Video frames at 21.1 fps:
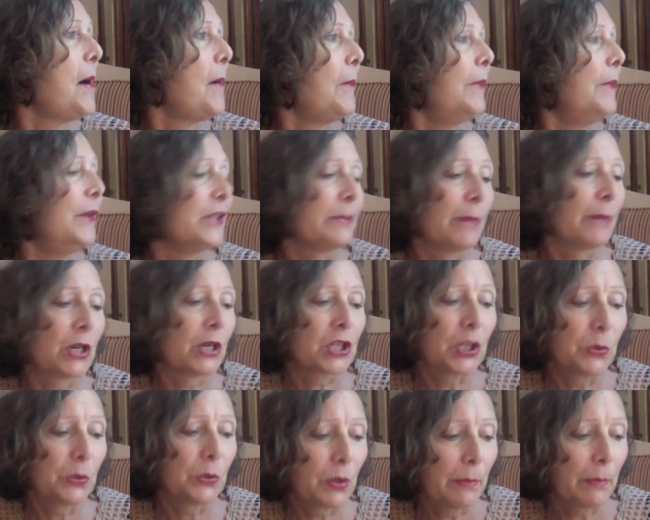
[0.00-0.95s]

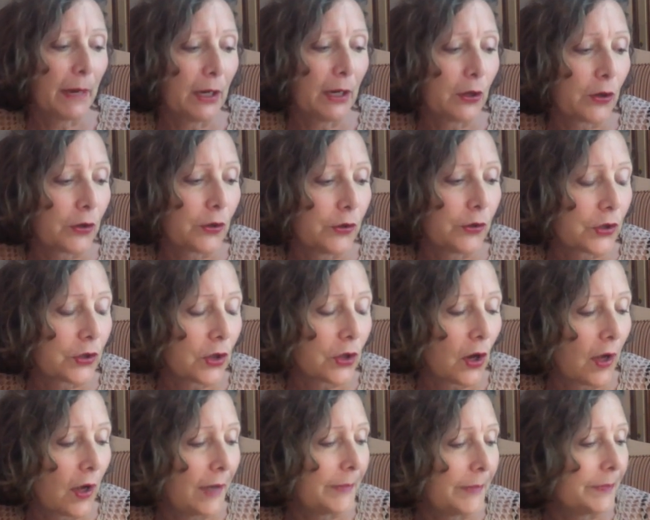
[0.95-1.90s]
especially with my girls
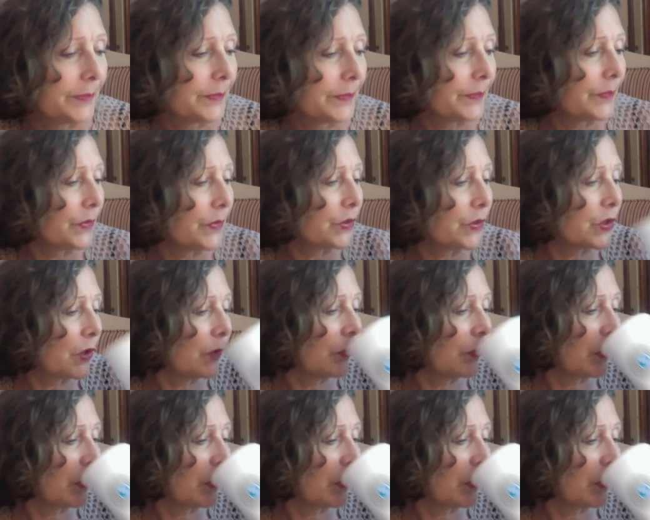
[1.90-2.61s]
gone. So,